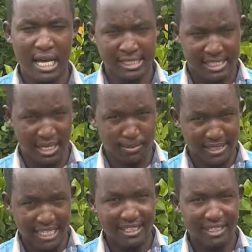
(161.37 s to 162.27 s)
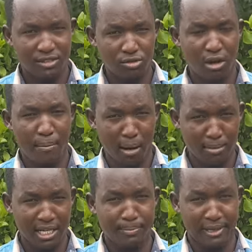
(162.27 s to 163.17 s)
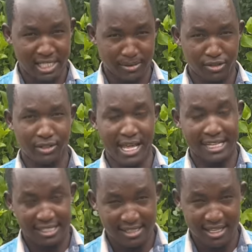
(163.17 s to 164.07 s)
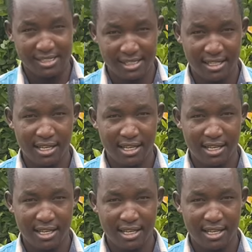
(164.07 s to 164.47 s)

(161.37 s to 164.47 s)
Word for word: subjected it to a public participation exercise,